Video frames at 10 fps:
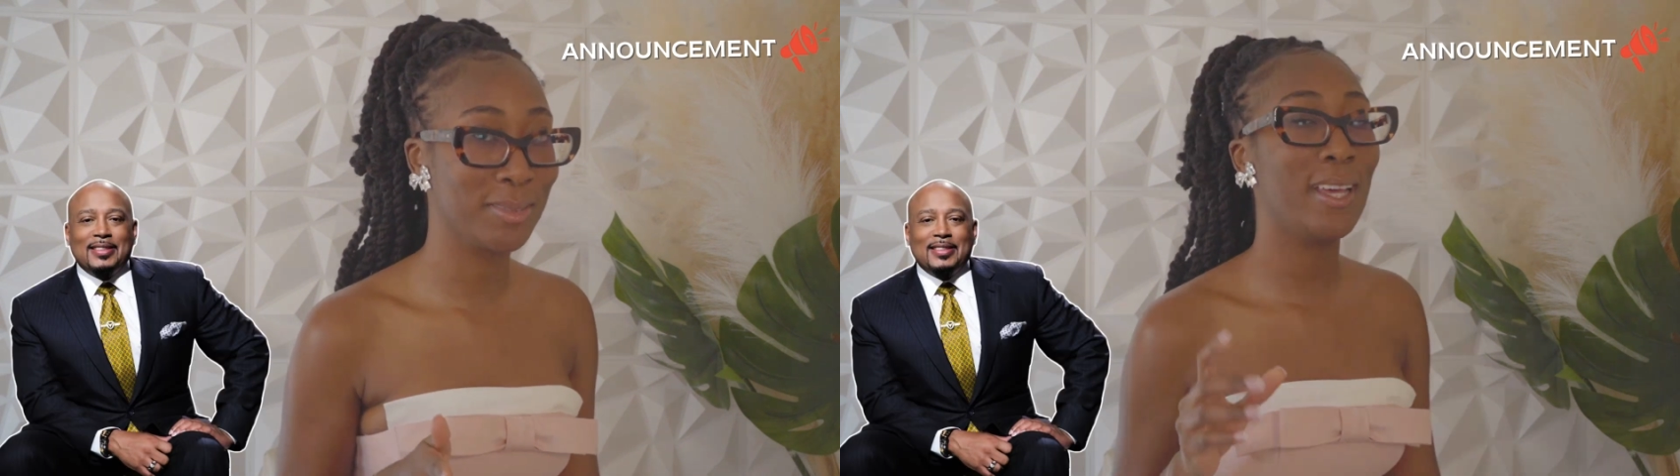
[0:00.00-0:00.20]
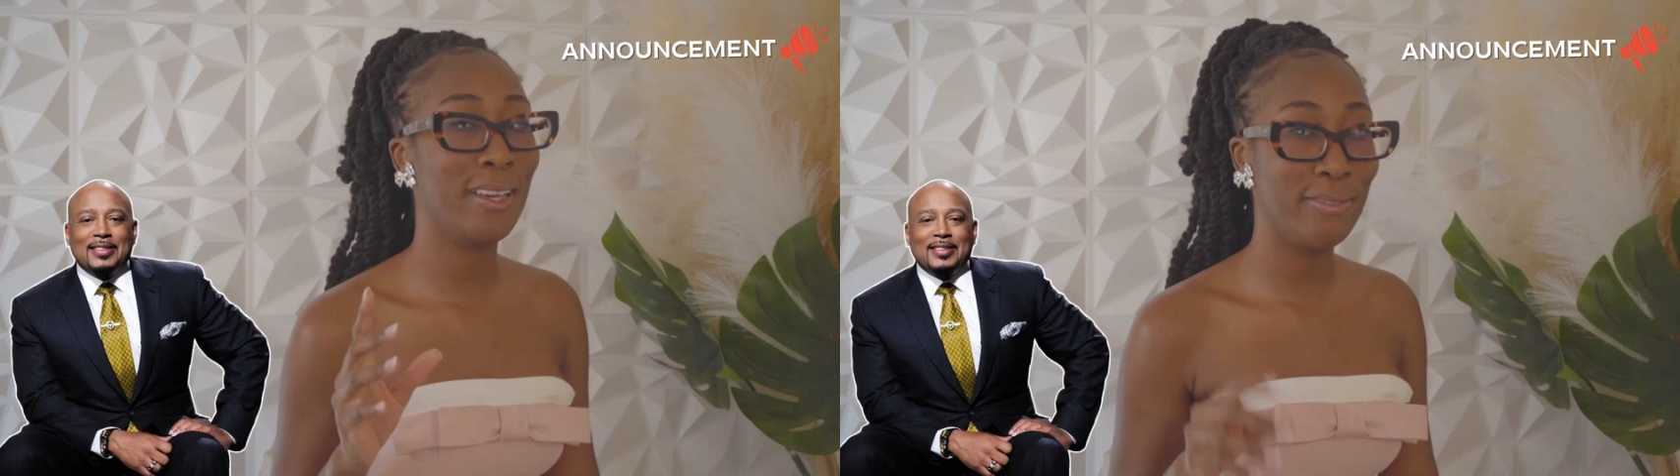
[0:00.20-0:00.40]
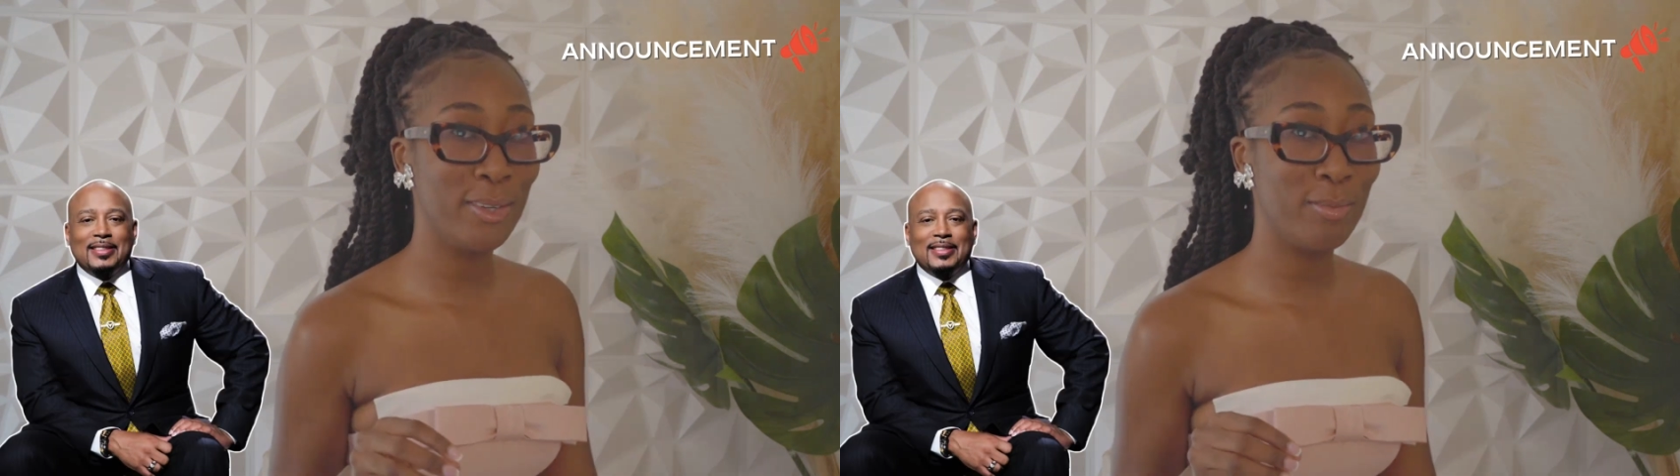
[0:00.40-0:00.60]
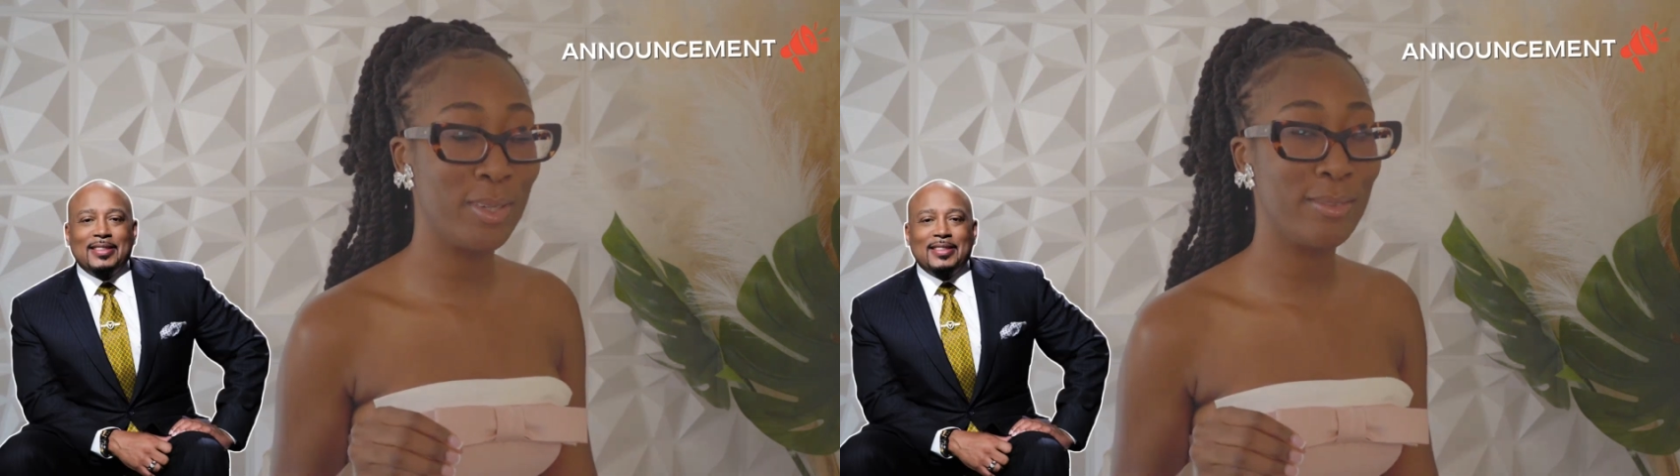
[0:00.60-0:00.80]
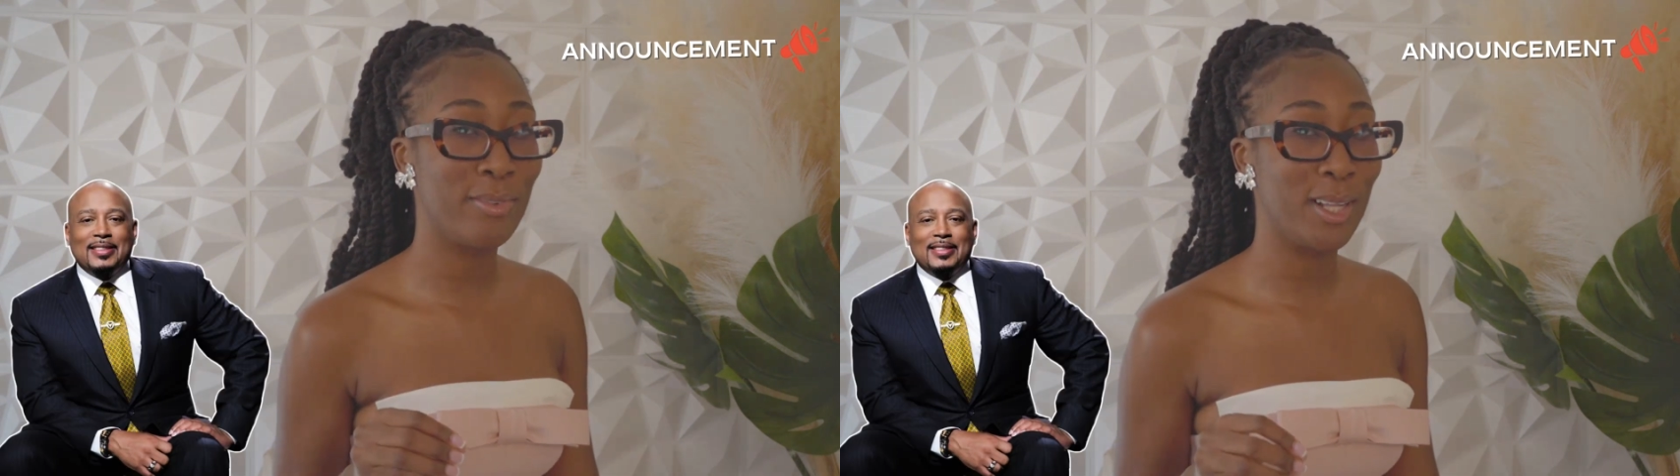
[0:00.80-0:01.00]
If you've
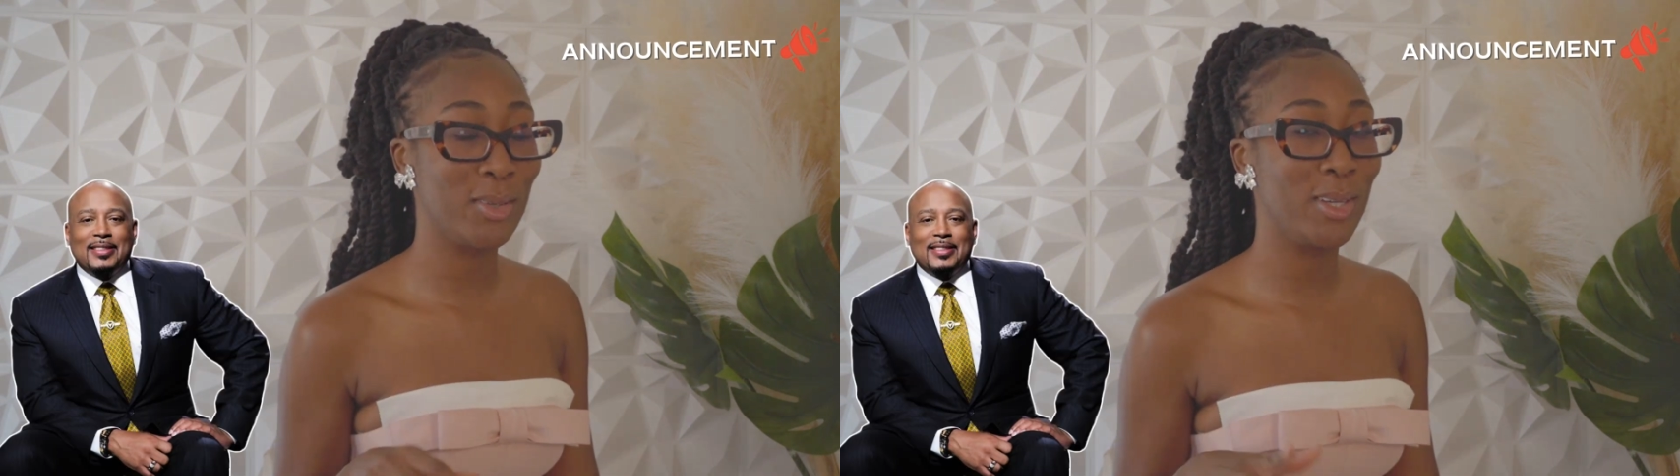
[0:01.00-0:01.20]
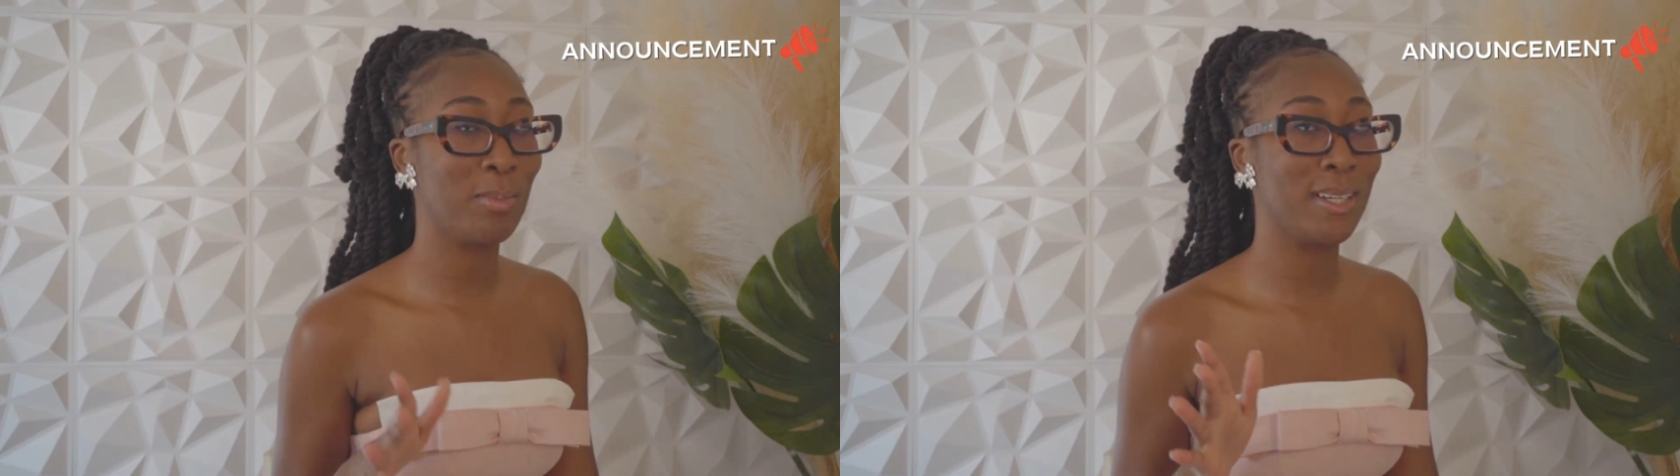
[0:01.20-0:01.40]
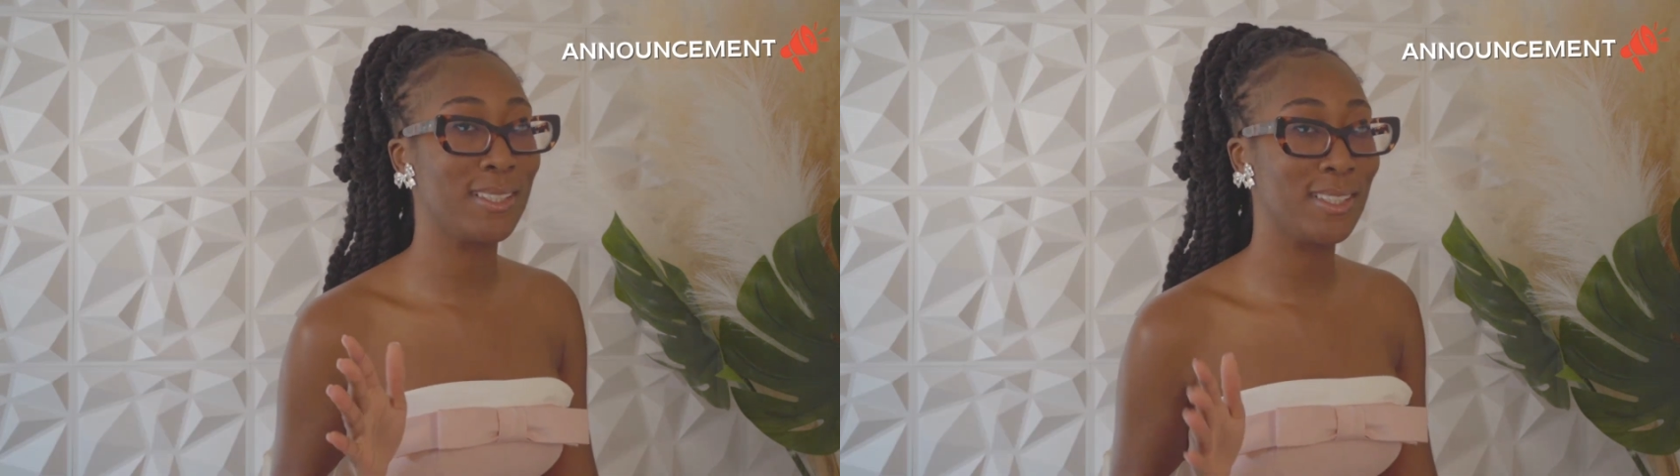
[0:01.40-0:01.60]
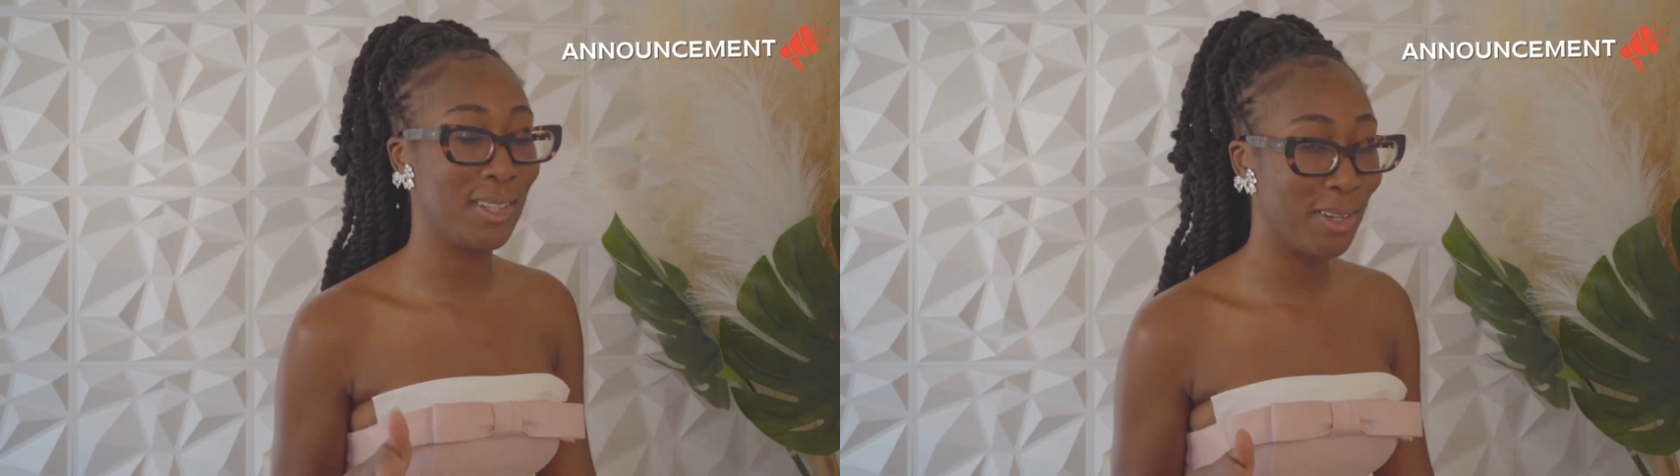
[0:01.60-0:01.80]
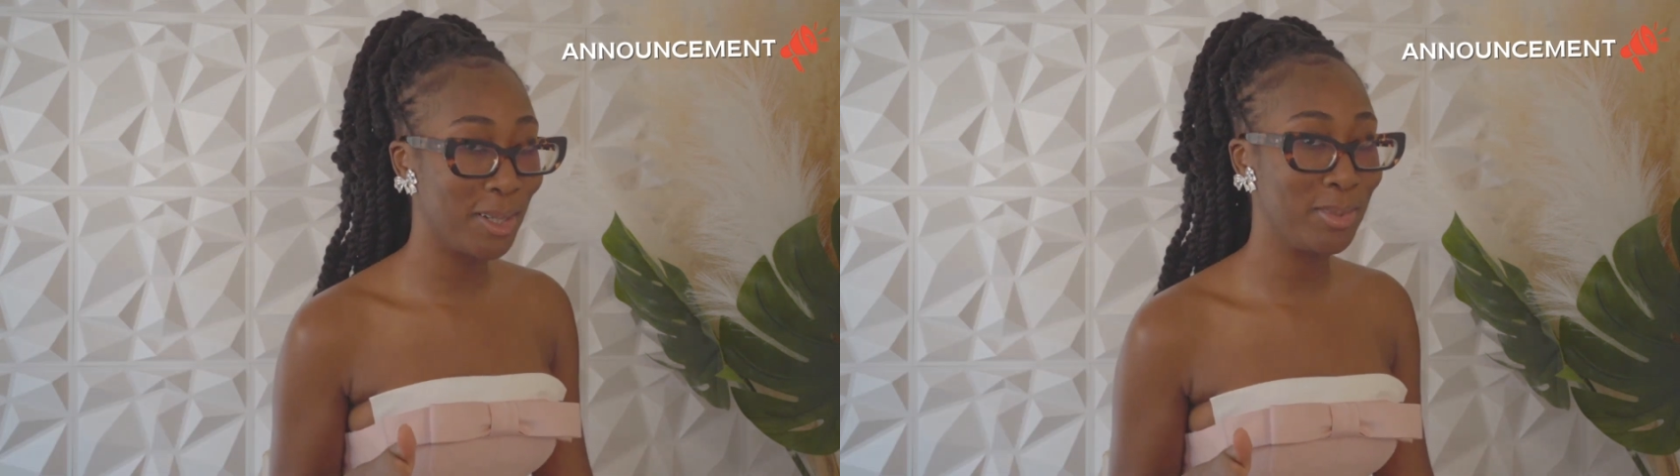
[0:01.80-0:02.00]
been following my
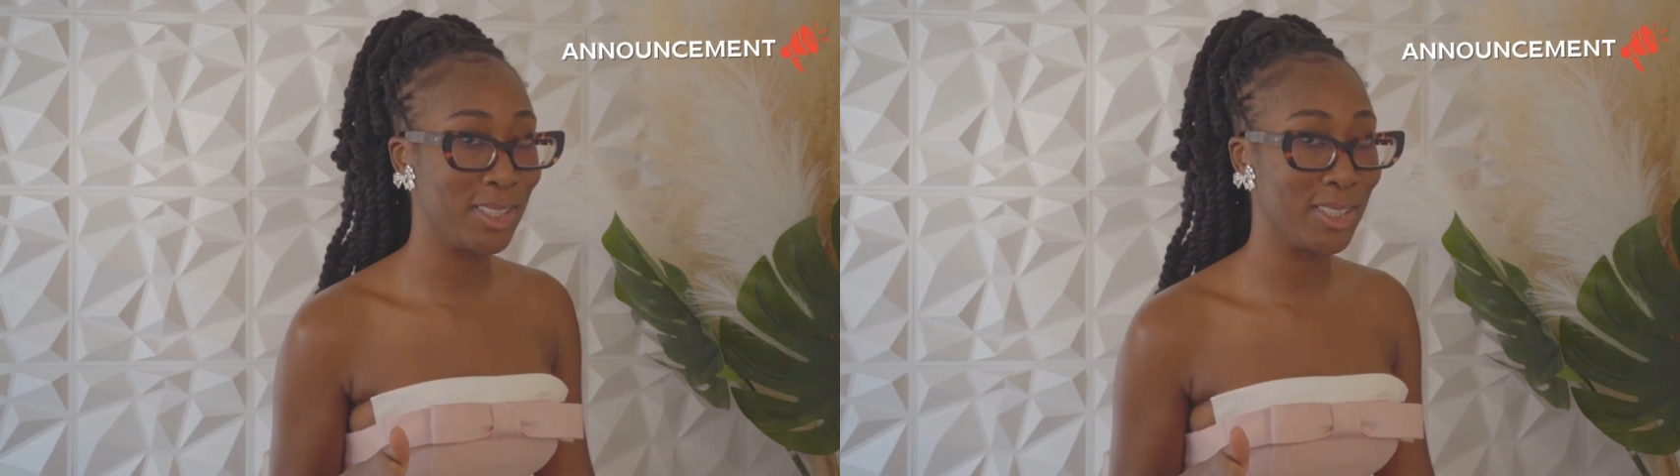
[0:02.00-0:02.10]
startup